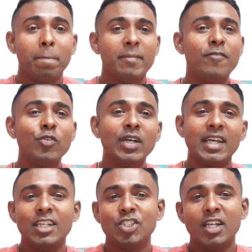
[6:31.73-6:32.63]
If we look
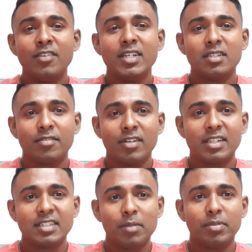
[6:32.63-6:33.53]
at a generator, for
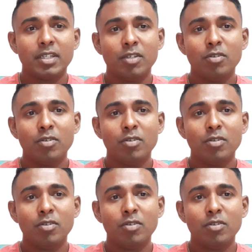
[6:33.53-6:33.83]
example,